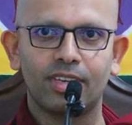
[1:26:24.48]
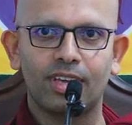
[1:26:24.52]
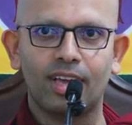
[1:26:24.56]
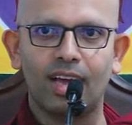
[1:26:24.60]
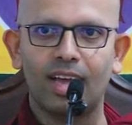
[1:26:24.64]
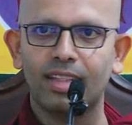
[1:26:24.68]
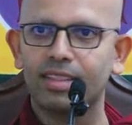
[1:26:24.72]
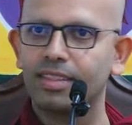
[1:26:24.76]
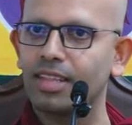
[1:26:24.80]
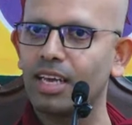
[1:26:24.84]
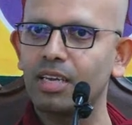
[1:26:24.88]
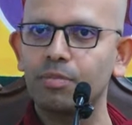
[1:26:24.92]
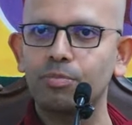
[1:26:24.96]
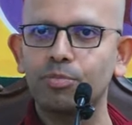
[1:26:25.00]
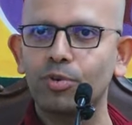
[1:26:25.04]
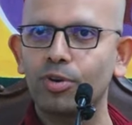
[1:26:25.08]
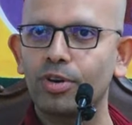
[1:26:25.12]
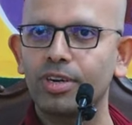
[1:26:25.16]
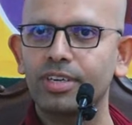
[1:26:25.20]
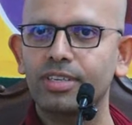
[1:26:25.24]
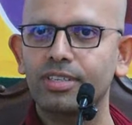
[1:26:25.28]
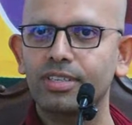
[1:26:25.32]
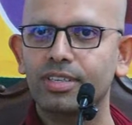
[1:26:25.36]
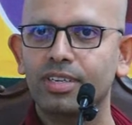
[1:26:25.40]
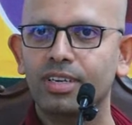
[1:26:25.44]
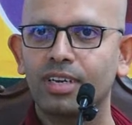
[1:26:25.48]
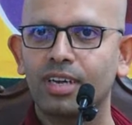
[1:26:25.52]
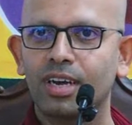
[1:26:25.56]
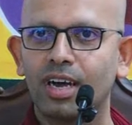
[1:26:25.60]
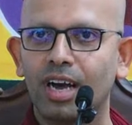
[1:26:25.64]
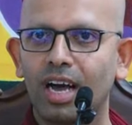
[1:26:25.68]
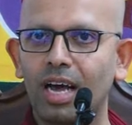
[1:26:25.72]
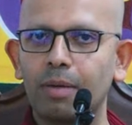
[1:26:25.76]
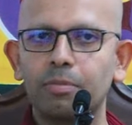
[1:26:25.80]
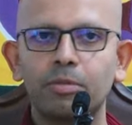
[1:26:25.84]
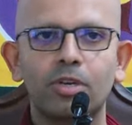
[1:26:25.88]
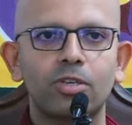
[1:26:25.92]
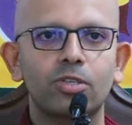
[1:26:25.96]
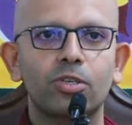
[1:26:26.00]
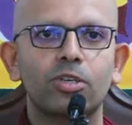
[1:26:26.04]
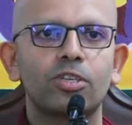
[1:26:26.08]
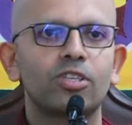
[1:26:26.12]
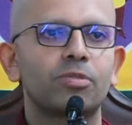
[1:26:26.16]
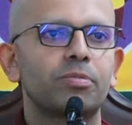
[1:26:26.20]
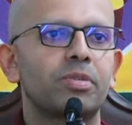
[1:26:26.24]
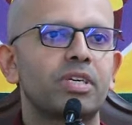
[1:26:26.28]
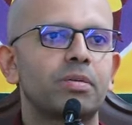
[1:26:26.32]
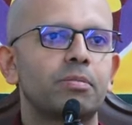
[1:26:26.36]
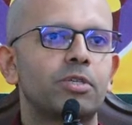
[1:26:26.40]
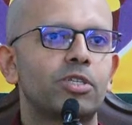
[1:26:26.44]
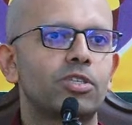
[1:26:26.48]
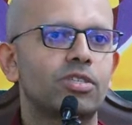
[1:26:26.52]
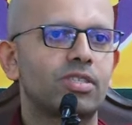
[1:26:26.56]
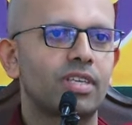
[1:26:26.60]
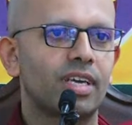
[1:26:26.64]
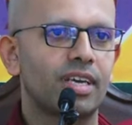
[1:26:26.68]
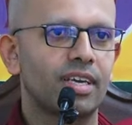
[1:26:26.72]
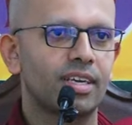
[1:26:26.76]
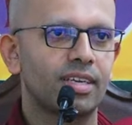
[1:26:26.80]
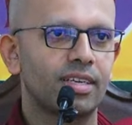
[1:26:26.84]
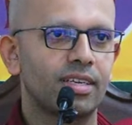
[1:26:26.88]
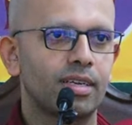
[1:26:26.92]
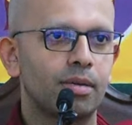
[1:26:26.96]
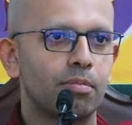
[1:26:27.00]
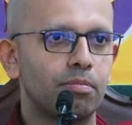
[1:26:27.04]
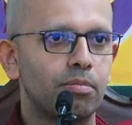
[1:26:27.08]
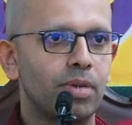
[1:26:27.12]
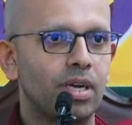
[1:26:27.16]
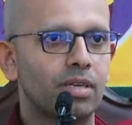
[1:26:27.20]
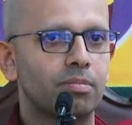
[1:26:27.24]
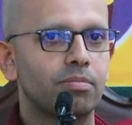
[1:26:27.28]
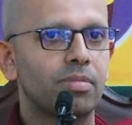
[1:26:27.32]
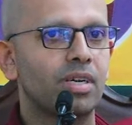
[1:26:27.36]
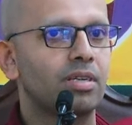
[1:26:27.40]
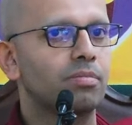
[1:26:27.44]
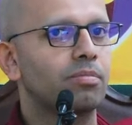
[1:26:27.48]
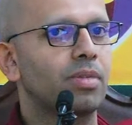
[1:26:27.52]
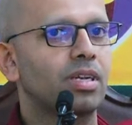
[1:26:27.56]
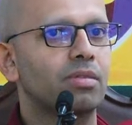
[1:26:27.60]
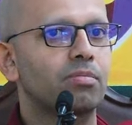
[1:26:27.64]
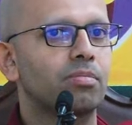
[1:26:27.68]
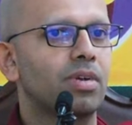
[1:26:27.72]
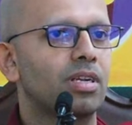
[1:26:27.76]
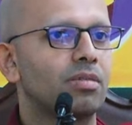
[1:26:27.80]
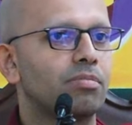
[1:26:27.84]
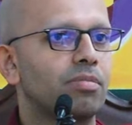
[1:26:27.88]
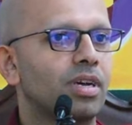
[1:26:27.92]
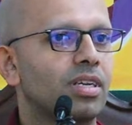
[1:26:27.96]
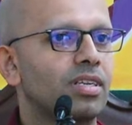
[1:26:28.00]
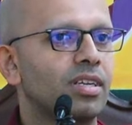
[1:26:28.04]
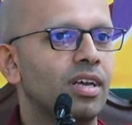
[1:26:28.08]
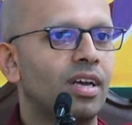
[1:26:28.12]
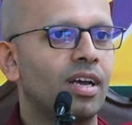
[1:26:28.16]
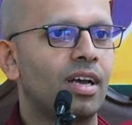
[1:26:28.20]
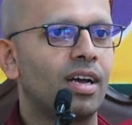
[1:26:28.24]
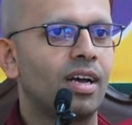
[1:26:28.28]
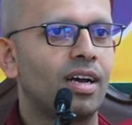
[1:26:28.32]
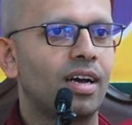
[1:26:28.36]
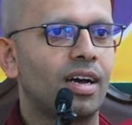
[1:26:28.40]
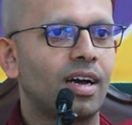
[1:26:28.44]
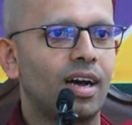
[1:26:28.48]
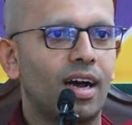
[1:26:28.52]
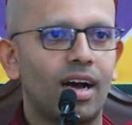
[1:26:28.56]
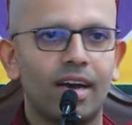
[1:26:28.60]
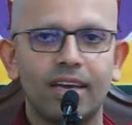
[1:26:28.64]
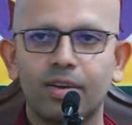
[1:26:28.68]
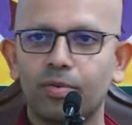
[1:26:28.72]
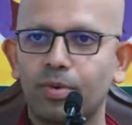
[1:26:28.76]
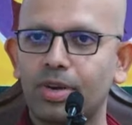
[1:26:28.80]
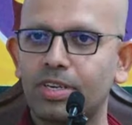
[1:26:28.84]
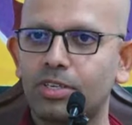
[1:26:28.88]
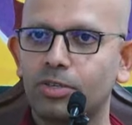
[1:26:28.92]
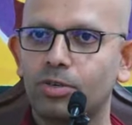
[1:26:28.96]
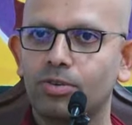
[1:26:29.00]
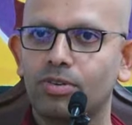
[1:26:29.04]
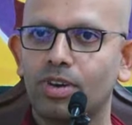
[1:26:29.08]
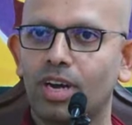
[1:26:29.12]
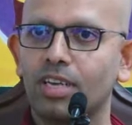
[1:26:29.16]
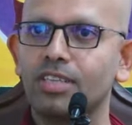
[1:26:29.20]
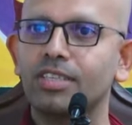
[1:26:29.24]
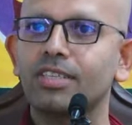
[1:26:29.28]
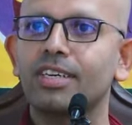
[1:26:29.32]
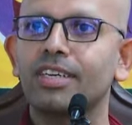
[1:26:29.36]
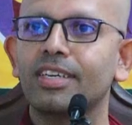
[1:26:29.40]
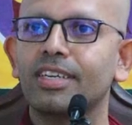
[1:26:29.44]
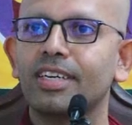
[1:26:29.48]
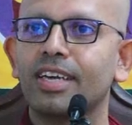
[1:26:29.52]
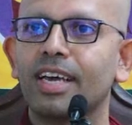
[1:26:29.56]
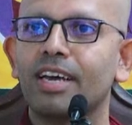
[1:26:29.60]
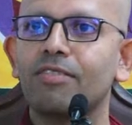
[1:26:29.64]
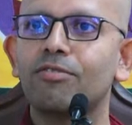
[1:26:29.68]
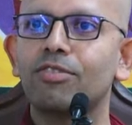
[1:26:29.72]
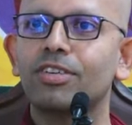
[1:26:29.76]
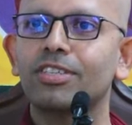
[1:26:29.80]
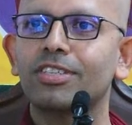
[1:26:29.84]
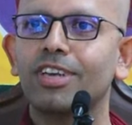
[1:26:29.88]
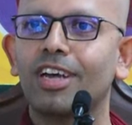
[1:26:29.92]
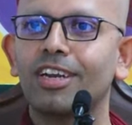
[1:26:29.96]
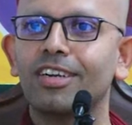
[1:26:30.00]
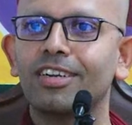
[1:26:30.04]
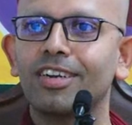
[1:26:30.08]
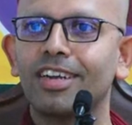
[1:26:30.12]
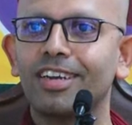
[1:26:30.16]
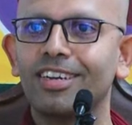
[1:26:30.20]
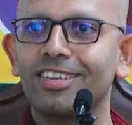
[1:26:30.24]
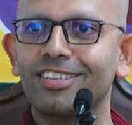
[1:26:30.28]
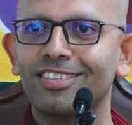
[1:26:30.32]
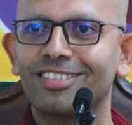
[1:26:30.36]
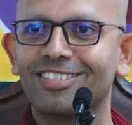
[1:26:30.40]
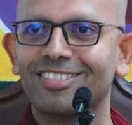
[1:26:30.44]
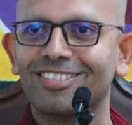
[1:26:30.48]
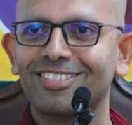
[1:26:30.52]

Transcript: At that point, I'm not going to be able to say, but, but, but, but, but, I went to Rajagiriya every Sunday.